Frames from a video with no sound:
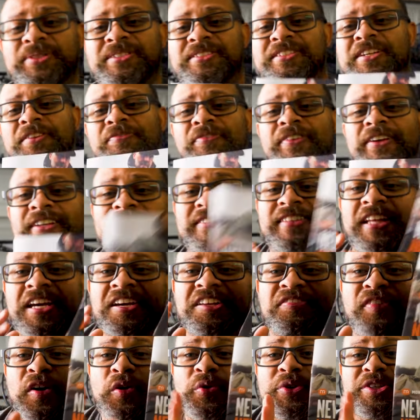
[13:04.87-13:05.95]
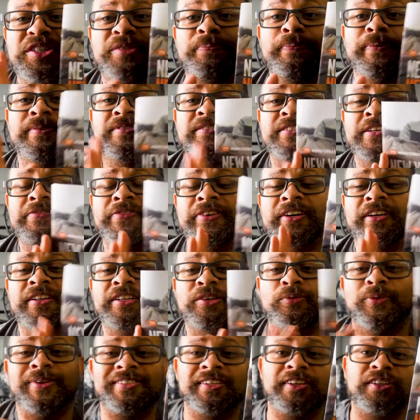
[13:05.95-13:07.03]
what's different is they focus specifically
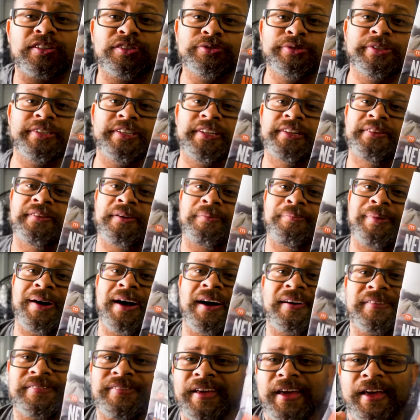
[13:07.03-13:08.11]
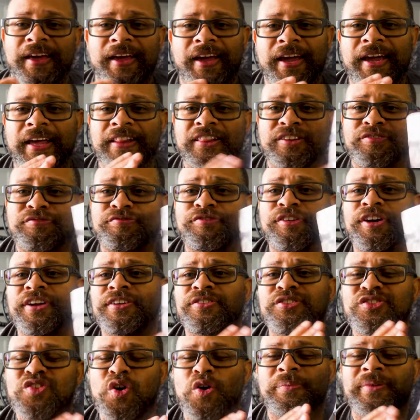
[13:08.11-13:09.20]
what's included in their box. And the
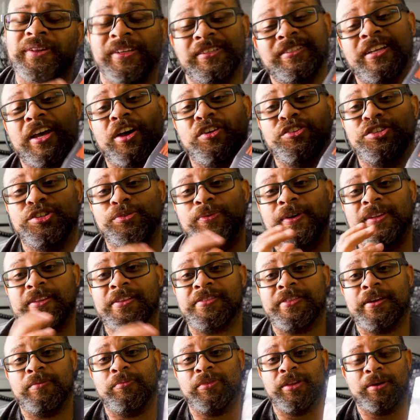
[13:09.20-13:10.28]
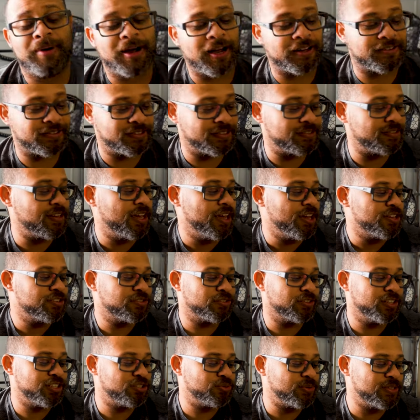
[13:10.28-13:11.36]
front normally tells you what the theme of their box is.
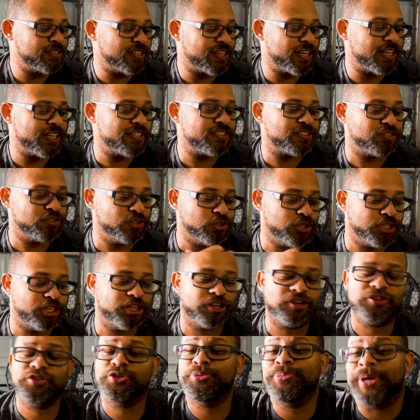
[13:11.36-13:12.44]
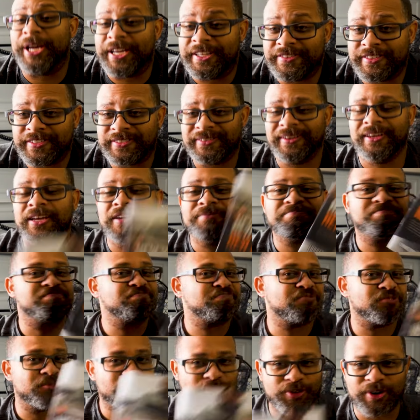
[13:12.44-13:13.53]
So this one says, New Year, New Baits.
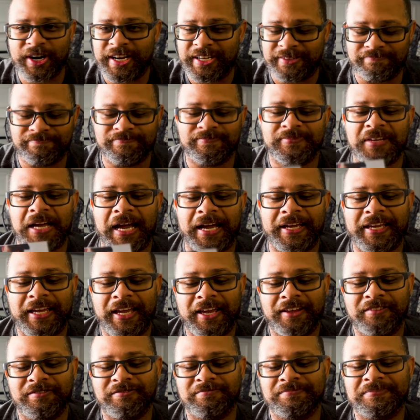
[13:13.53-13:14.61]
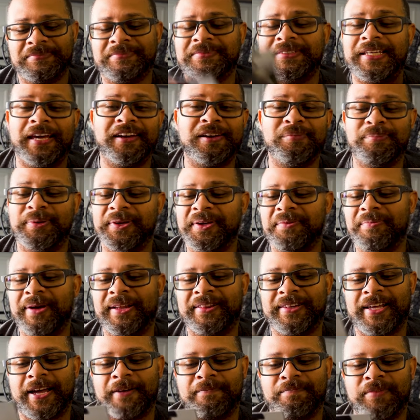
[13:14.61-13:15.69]
Great, I can't complain
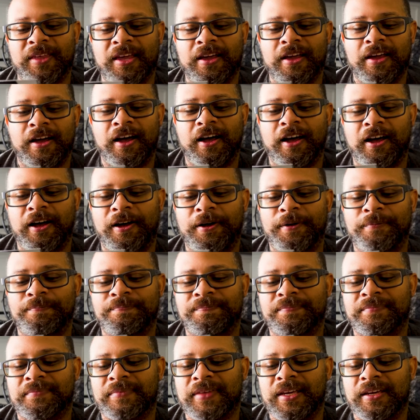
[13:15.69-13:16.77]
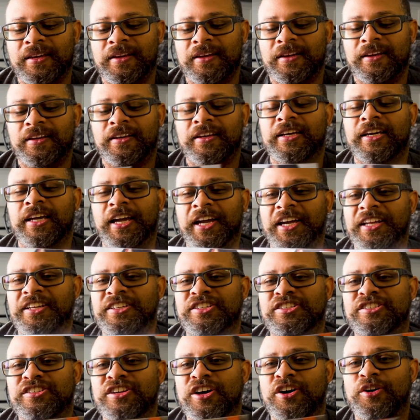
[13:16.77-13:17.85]
about that.
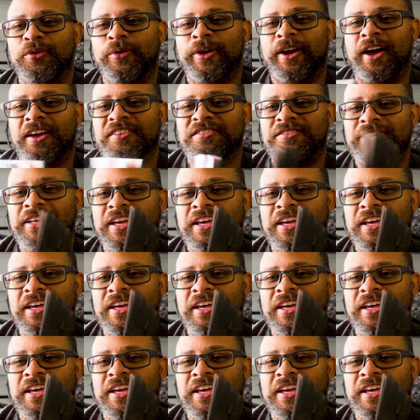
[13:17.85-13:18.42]
And so it also